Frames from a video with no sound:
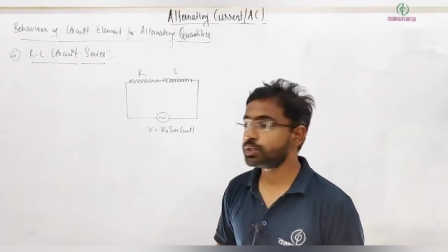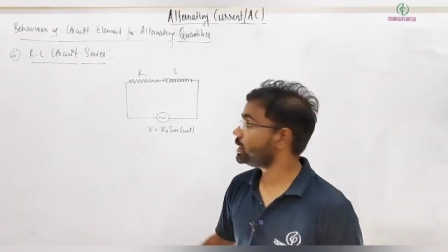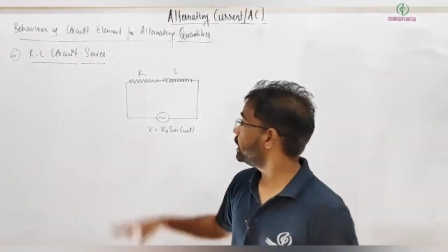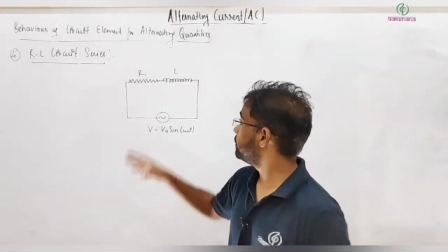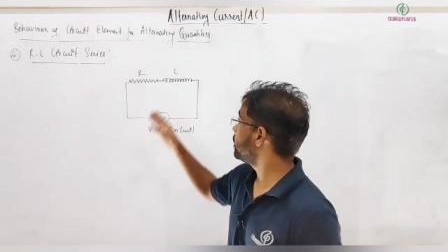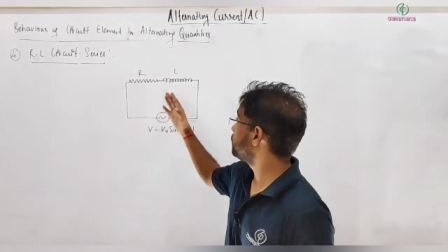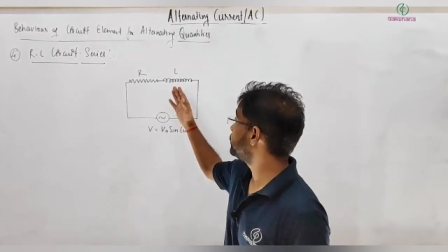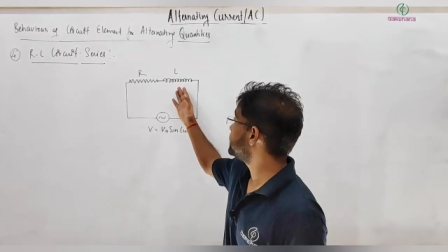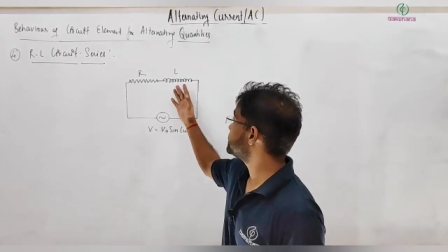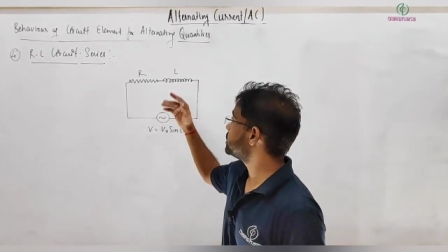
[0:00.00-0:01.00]
EMF
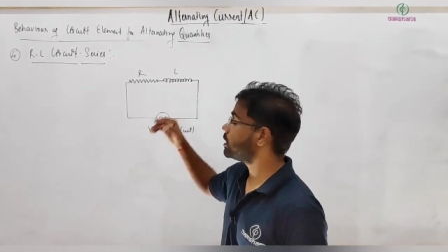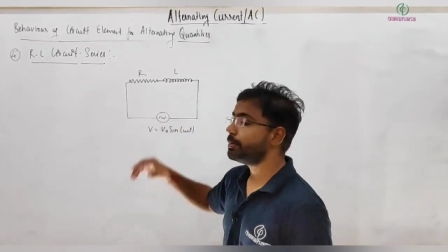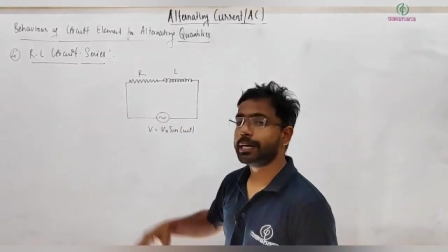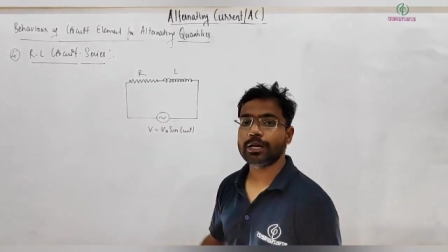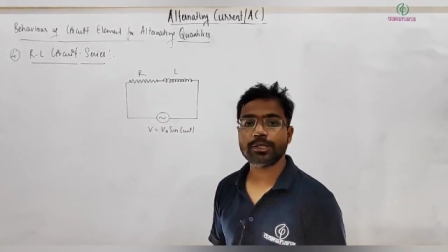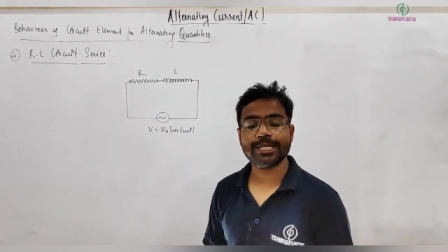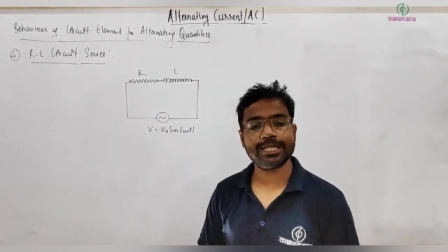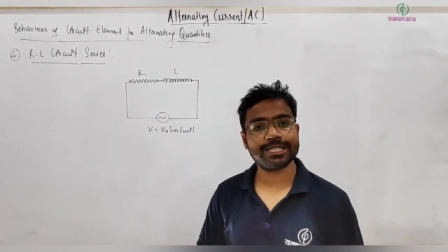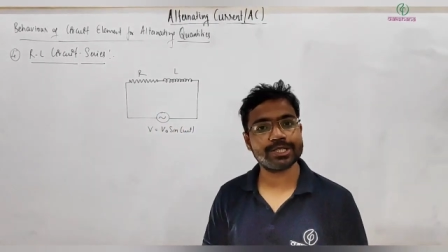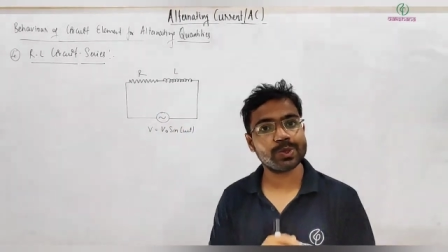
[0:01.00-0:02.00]
potential drop across inductor.